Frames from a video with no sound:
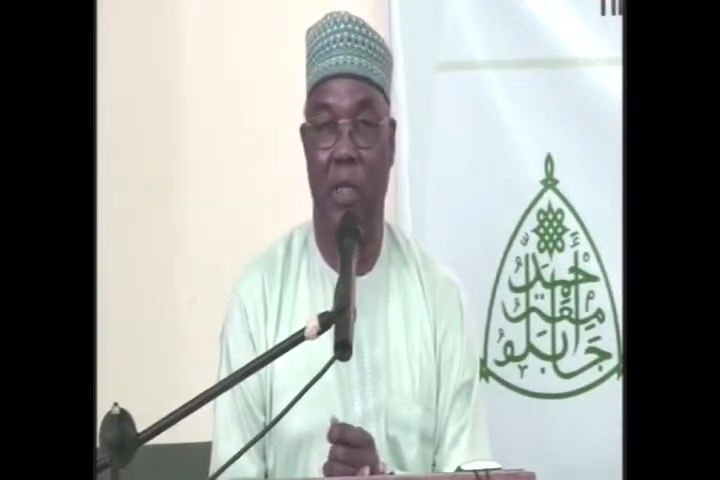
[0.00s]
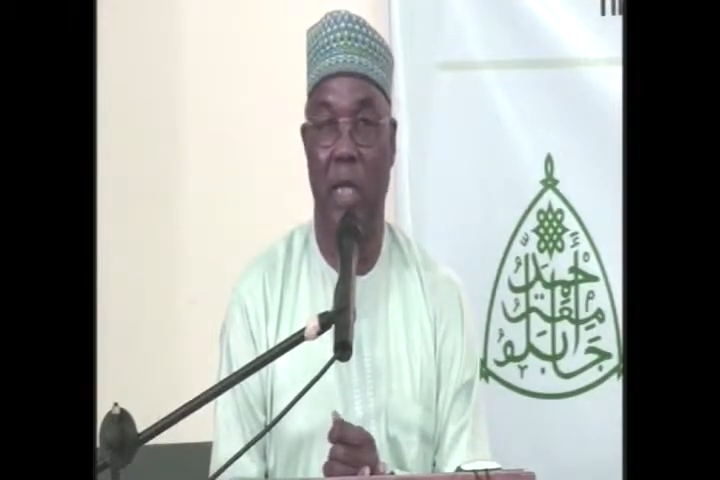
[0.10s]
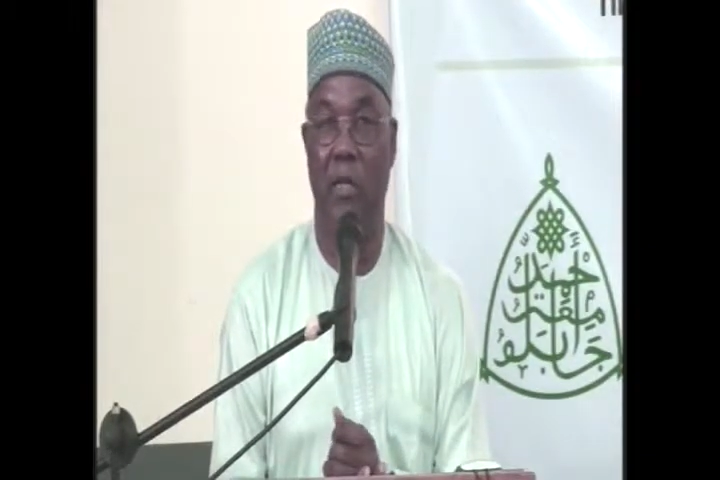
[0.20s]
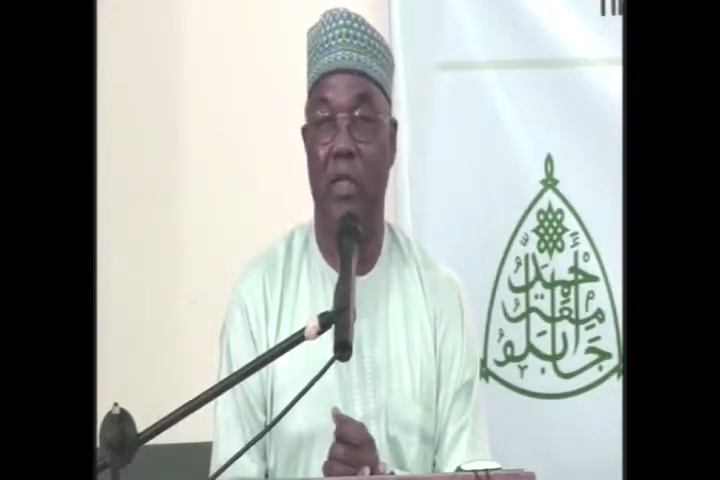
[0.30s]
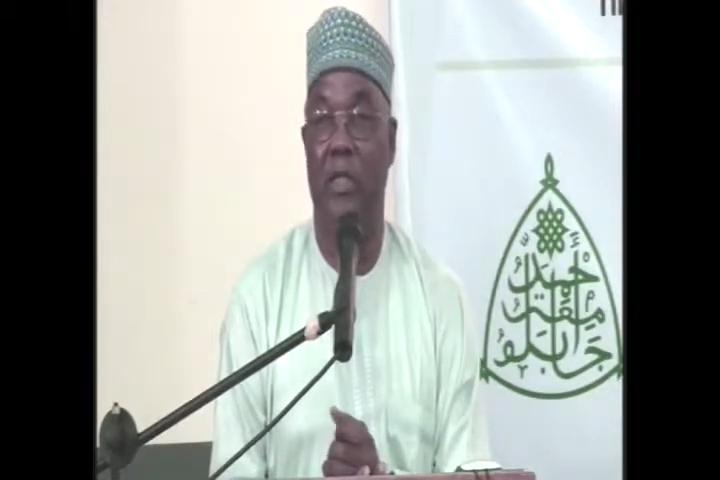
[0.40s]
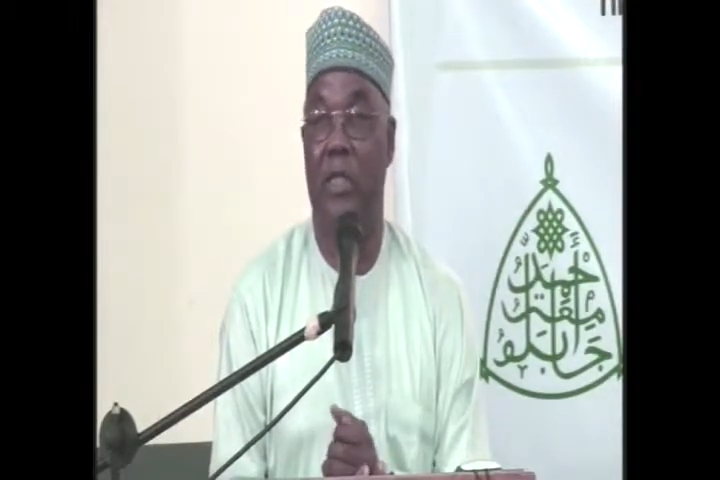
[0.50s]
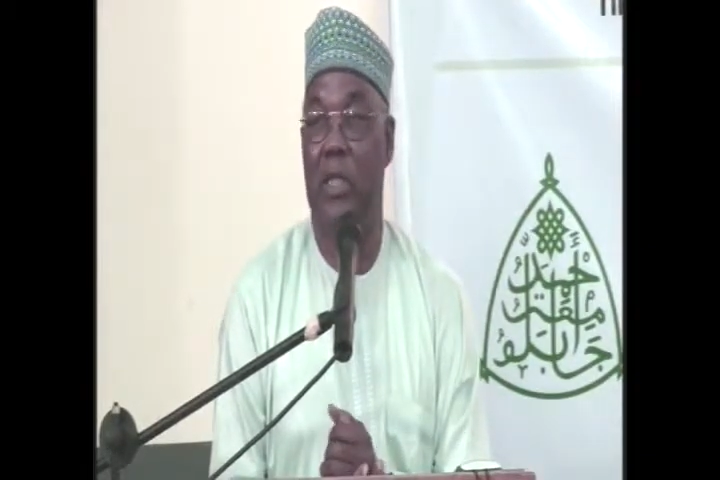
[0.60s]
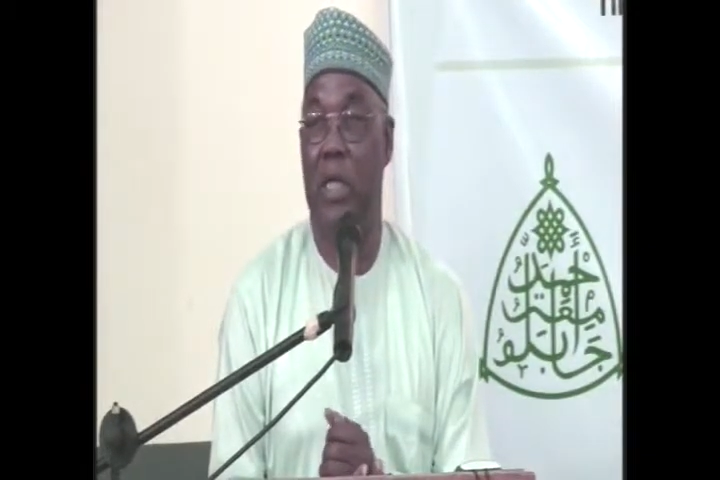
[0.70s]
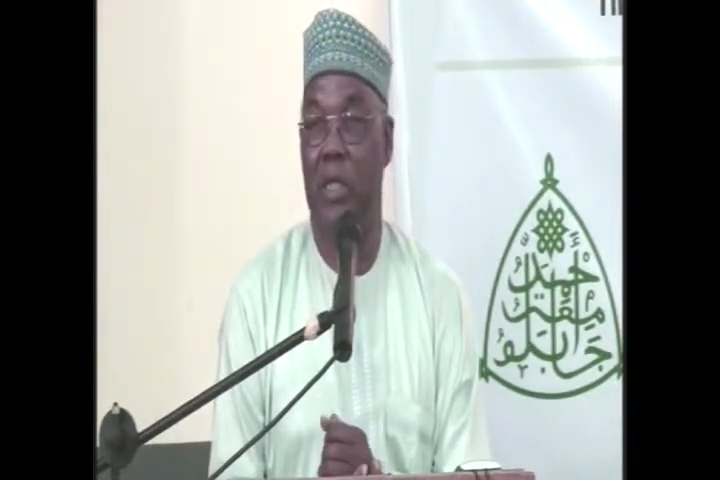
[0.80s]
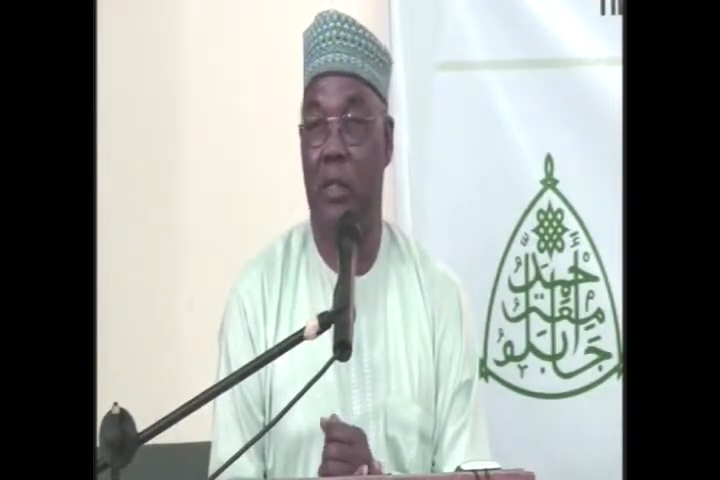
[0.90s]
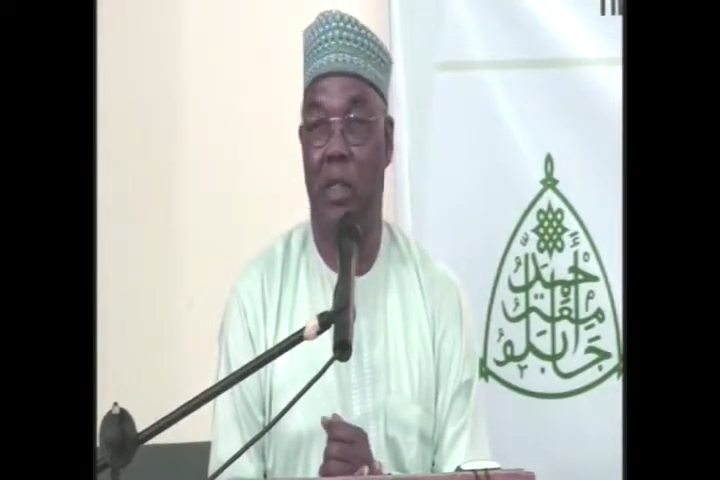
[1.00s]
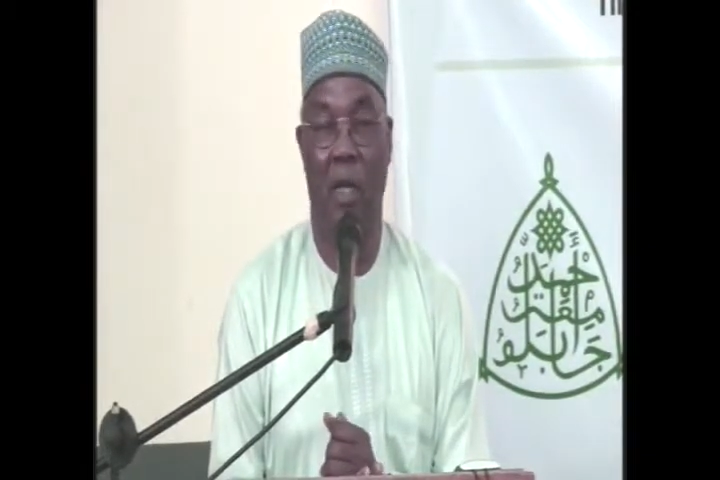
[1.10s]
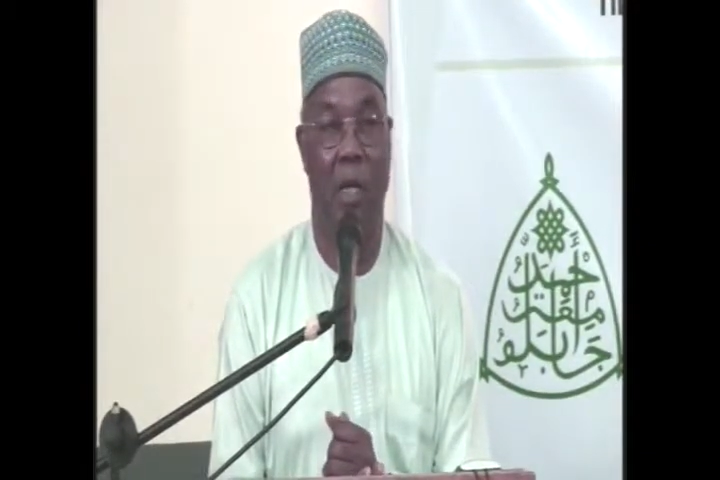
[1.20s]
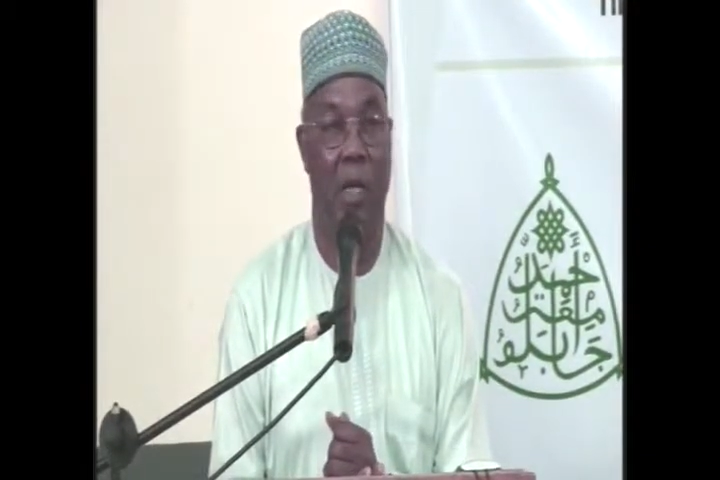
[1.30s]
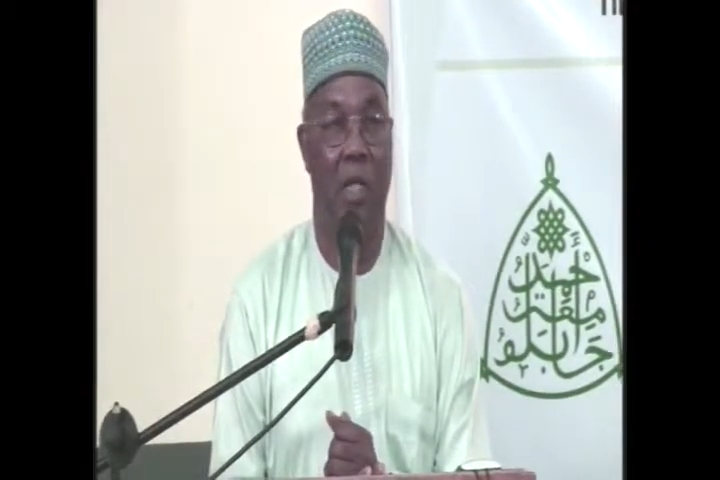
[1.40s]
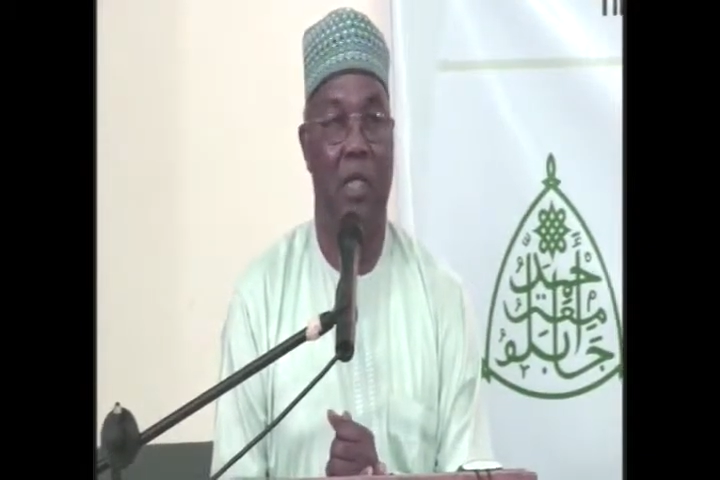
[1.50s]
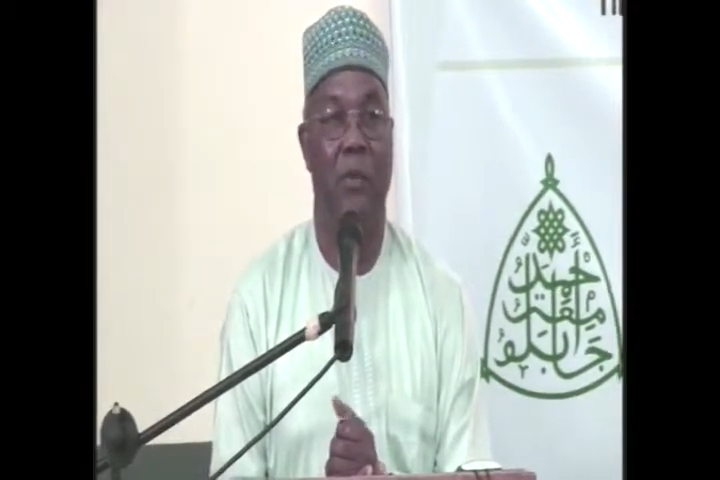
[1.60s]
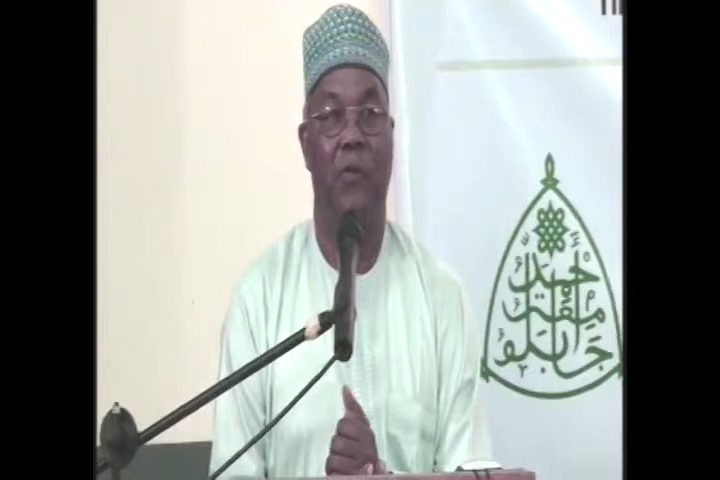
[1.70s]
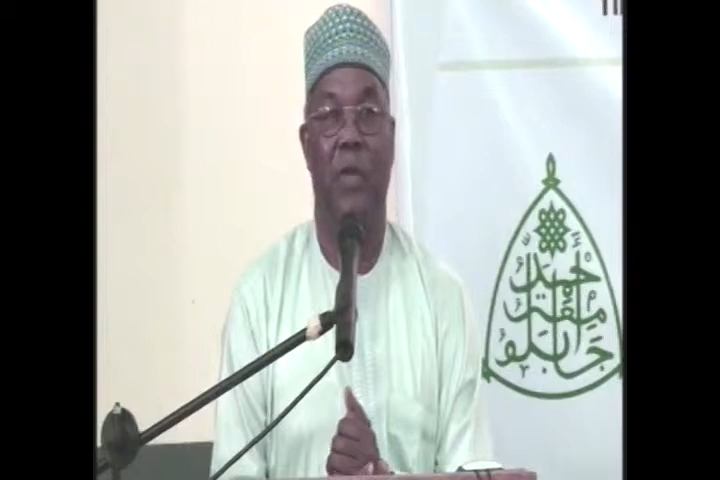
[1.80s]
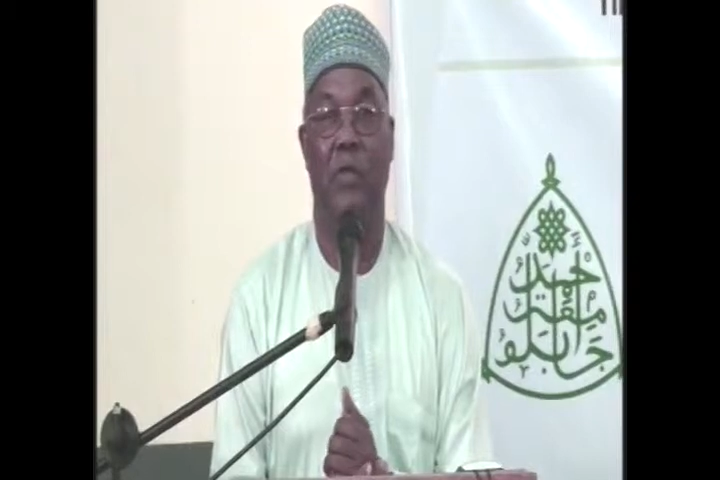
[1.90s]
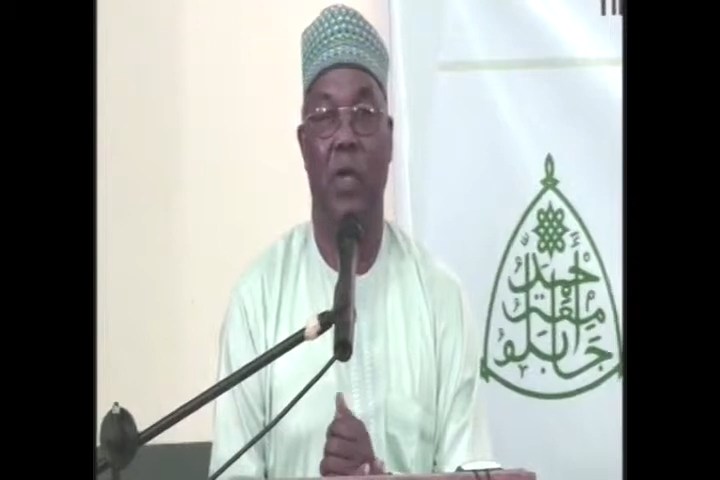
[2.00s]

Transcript: Now 60 years, some of us